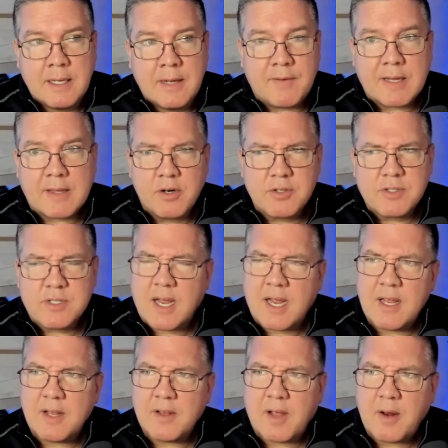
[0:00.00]
In fact, there's
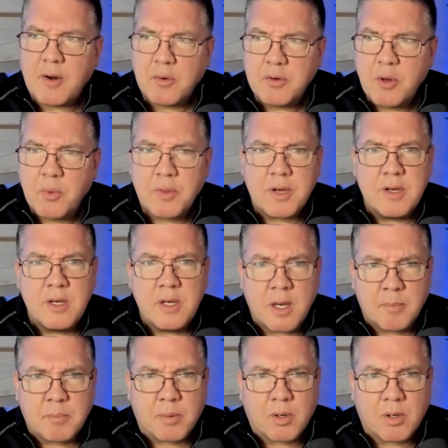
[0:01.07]
I, I don't know the
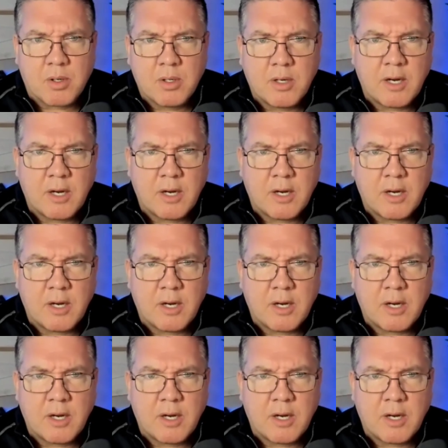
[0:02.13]
number.